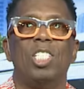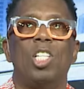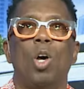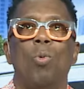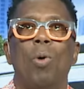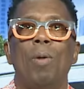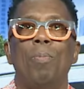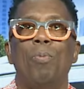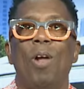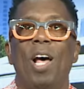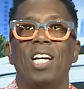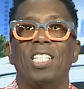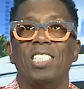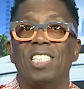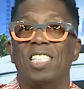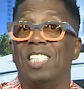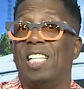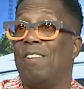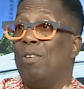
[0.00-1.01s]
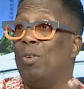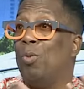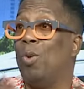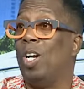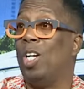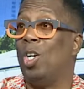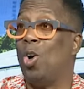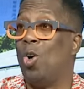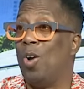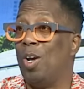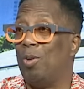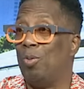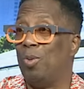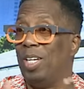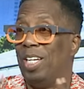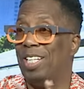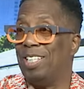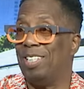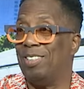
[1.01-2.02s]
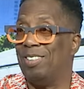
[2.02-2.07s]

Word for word: So what products is everyone going with?